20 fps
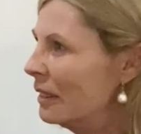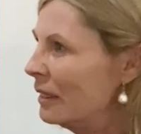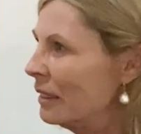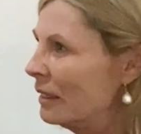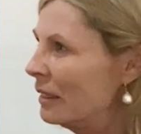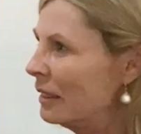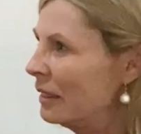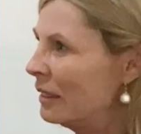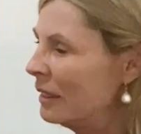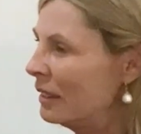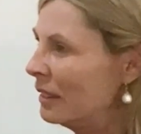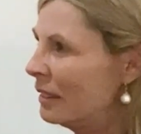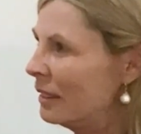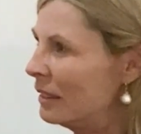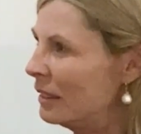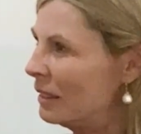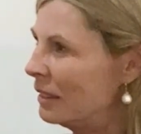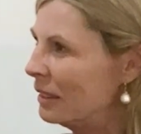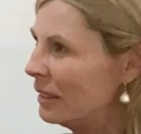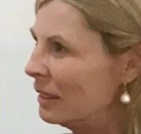
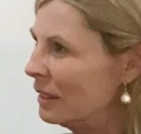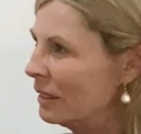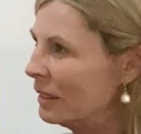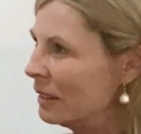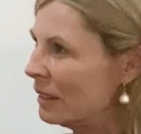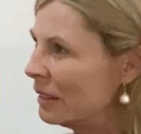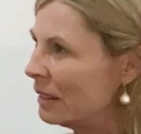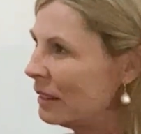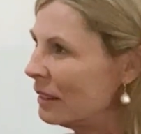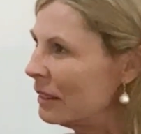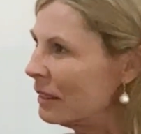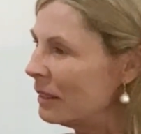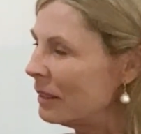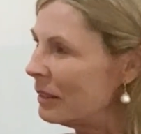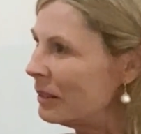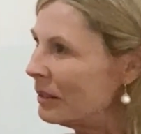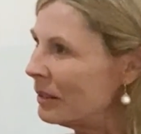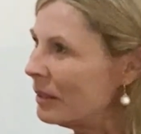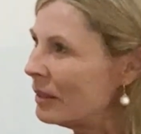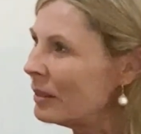
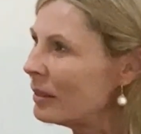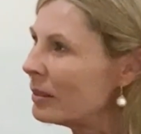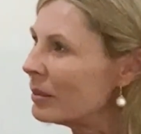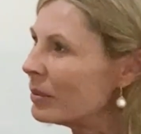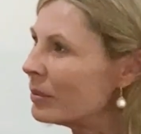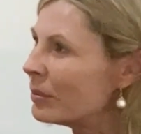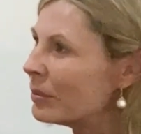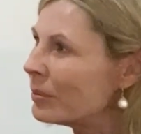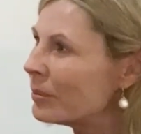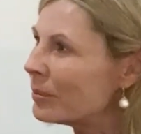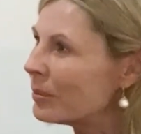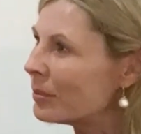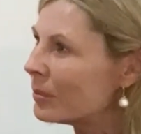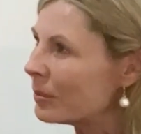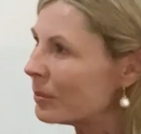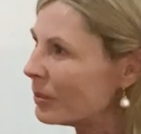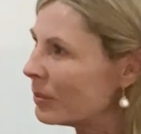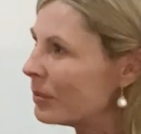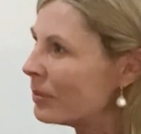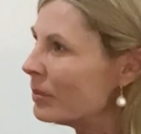
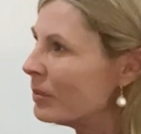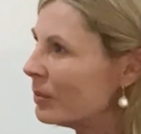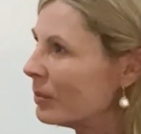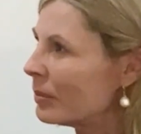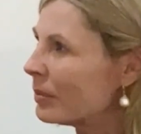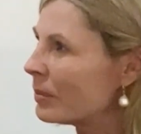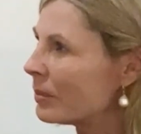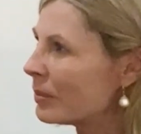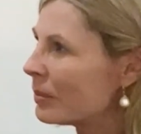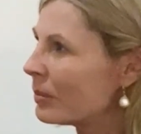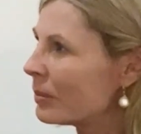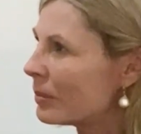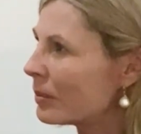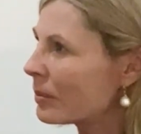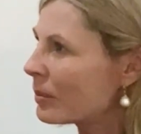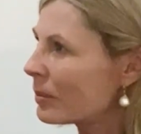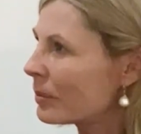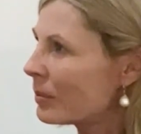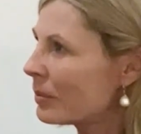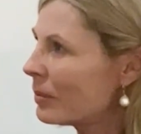
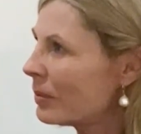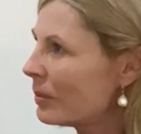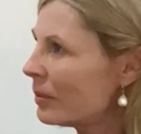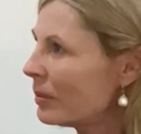[no speech]